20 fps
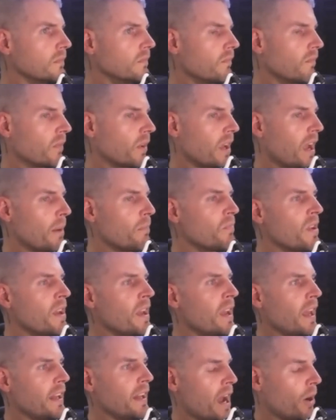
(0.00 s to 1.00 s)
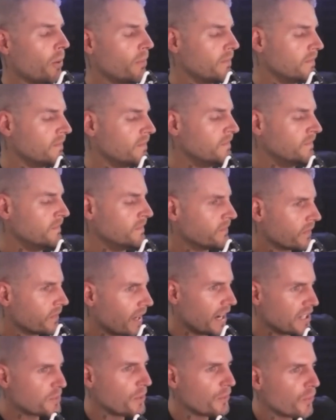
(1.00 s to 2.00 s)
Okay. Now,
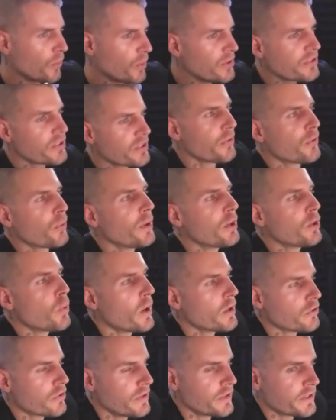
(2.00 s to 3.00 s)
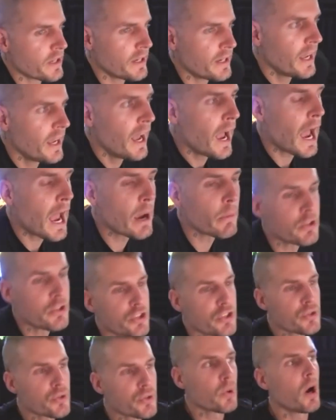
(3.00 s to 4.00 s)
guys, before you start throwing questions in, I would
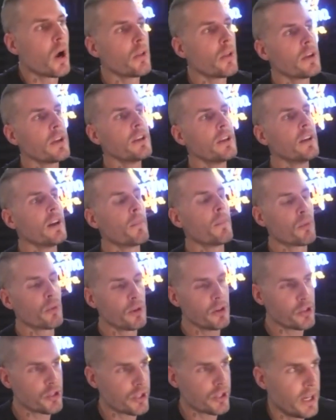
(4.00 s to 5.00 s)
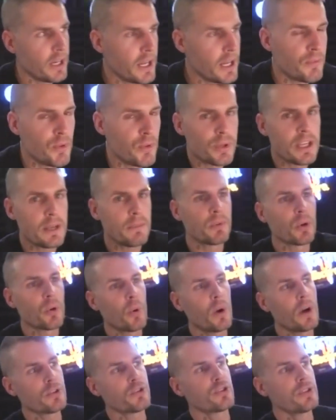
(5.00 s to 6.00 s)
strongly appreciate if you keep your
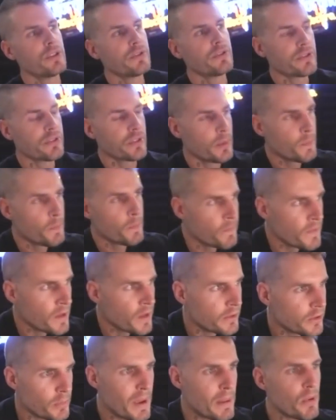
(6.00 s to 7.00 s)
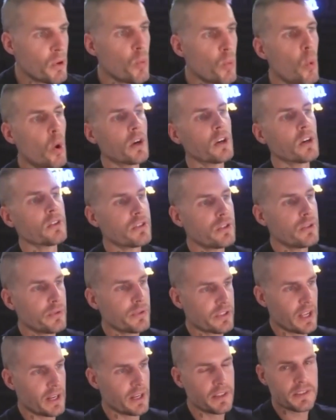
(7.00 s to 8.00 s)
questions to maybe 1 or 2
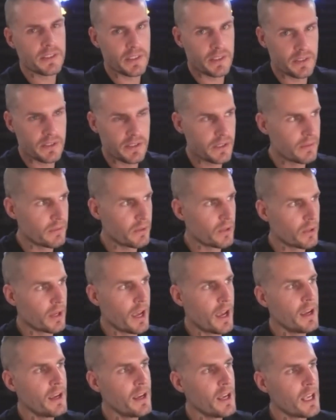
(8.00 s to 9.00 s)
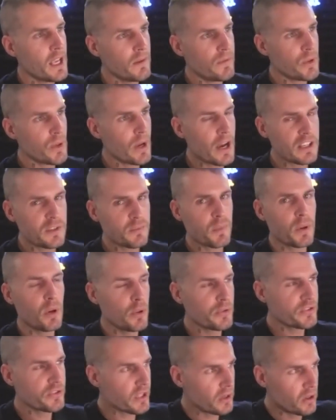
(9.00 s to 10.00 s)
sentences. Okay. If you guys
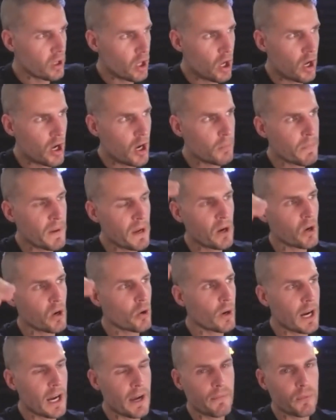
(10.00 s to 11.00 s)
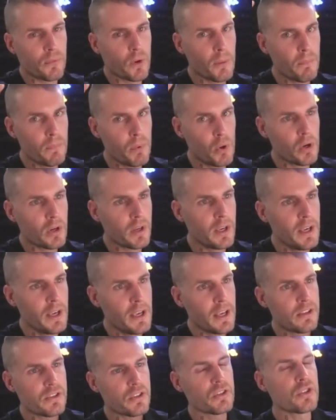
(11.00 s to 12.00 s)
post a long paragraph or a book,
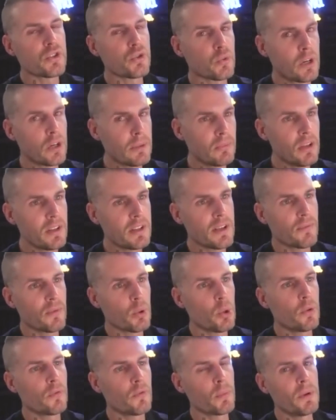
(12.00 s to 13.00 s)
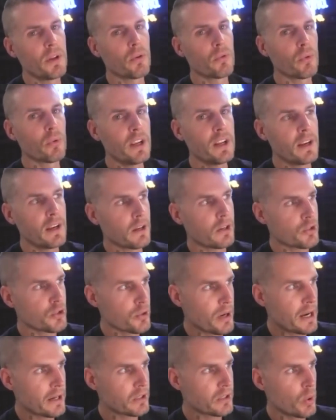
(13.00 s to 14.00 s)
it's extremely difficult for me to read and
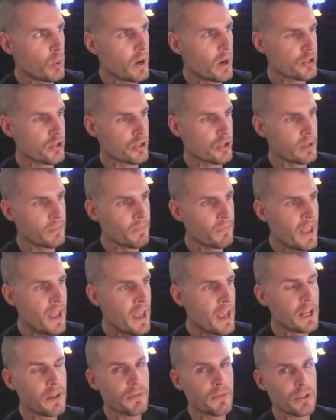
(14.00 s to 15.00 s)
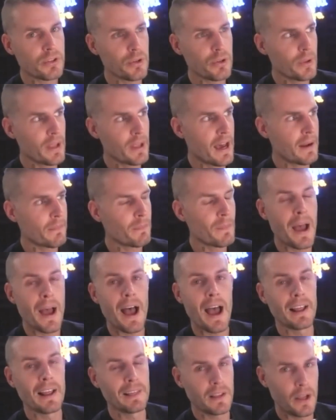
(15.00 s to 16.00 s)
extract the question. And if you do that,
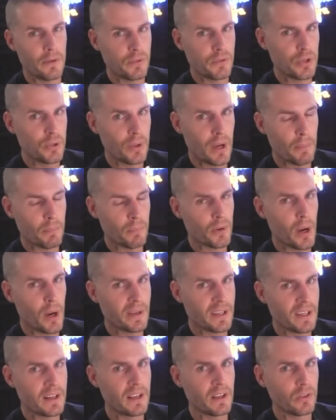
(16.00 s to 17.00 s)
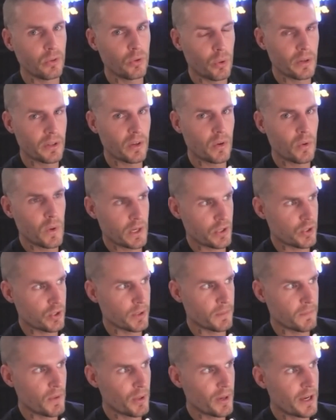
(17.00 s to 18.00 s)
I love you. I'm probably going to ignore the
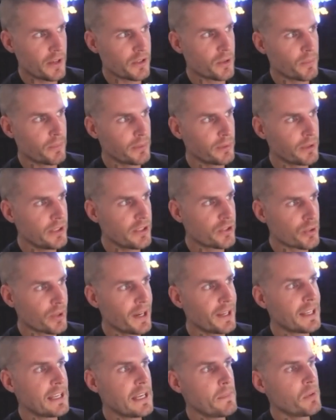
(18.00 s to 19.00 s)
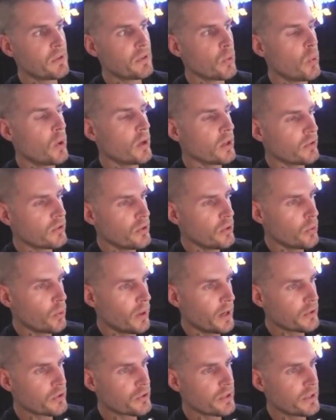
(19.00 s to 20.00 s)
question. Okay. So please try and keep it to 1 or 2
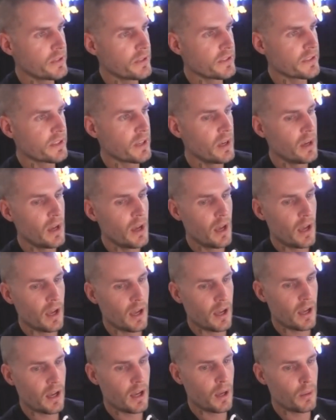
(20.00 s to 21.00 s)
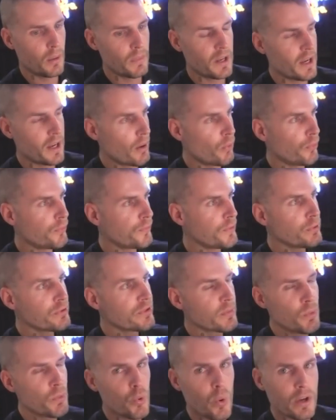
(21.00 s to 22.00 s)
questions. And I will field
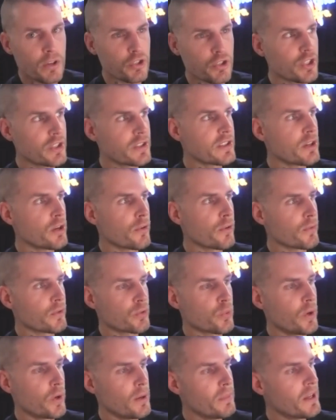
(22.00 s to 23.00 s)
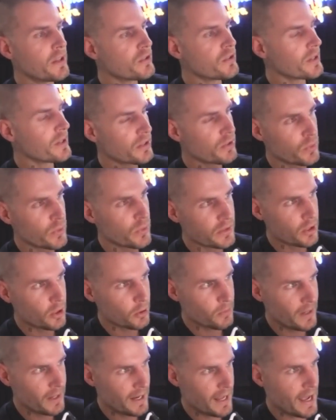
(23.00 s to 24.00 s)
some questions here for 20 minutes. You guys want to
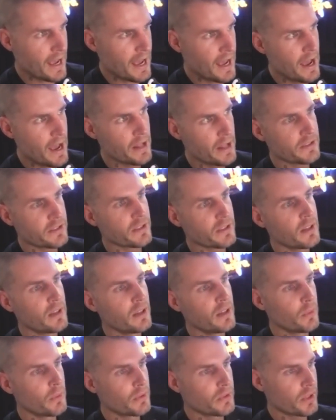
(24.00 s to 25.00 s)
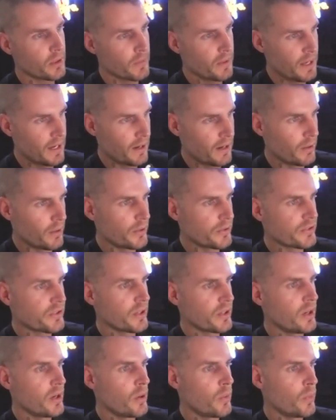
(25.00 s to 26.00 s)
talk about ads? Want to talk about HYROS?
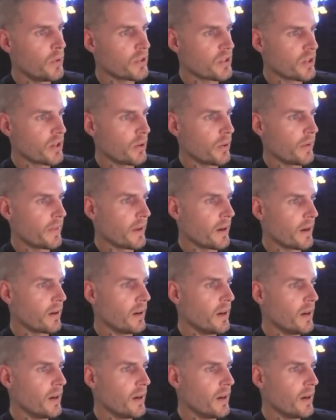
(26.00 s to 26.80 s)
We should go in there.